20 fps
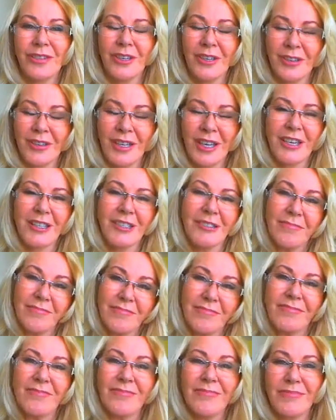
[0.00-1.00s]
you
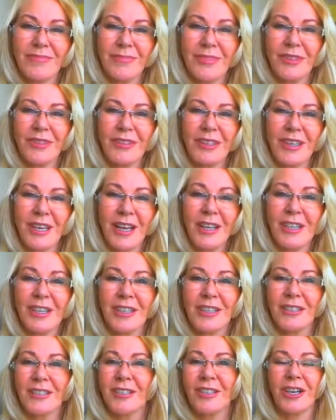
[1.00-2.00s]
then build
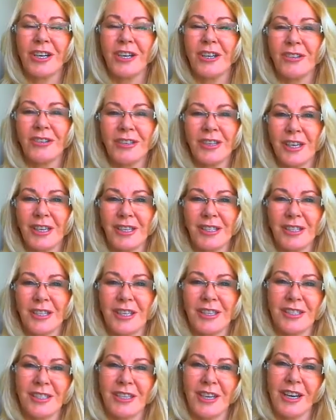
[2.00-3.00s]
another goal and
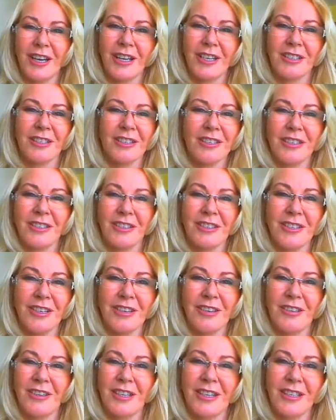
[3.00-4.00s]
destination. So
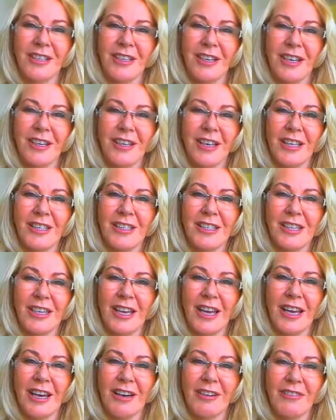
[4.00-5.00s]
and that's
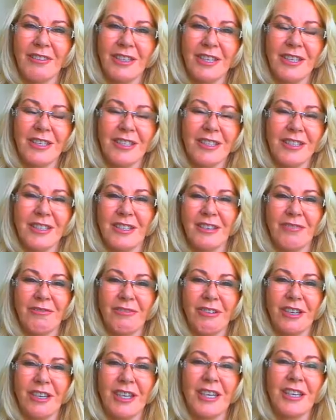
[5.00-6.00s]
how it is, that
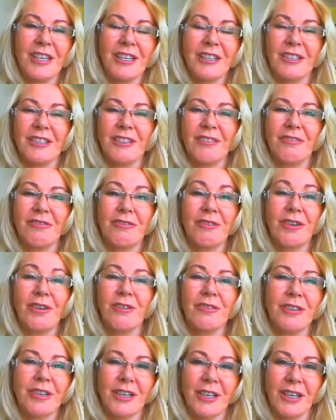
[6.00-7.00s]
we're here to
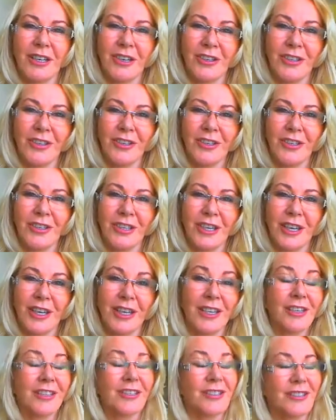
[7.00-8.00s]
grow and learn,
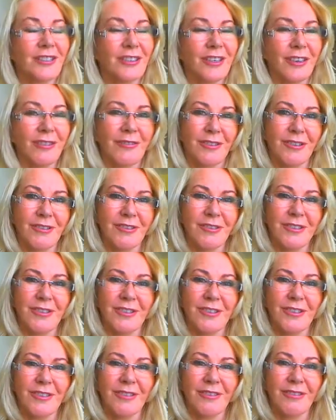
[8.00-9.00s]
and of
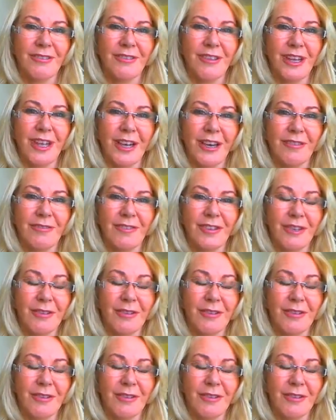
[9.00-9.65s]
course love,